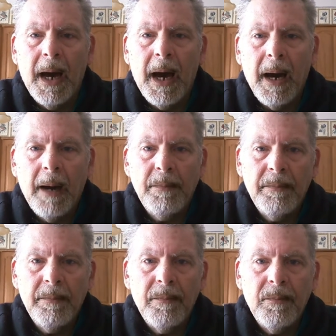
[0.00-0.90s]

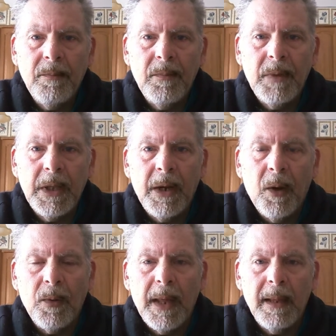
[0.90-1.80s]

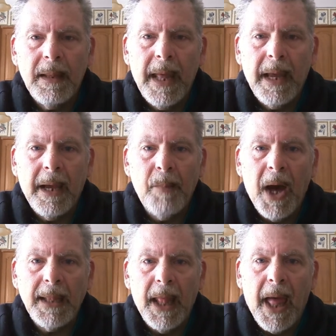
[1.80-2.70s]
they come
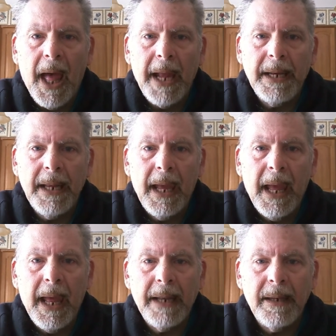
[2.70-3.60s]
online
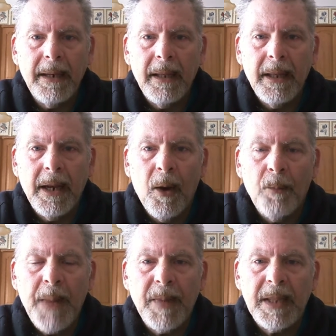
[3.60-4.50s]
and,
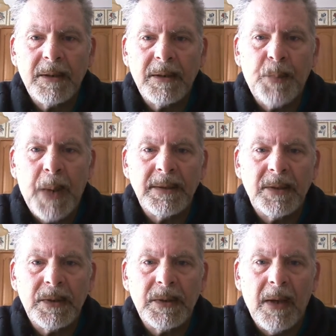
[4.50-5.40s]
maybe their
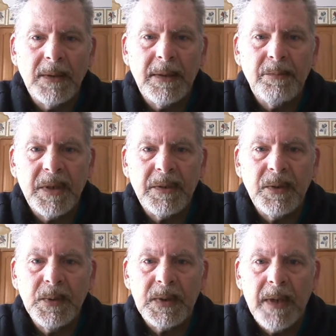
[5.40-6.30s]
sponsor tells them to
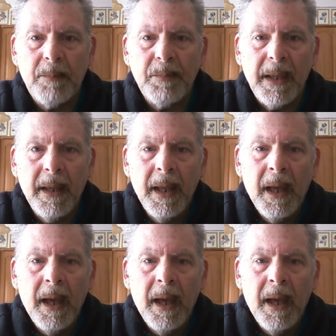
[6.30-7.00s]
do something.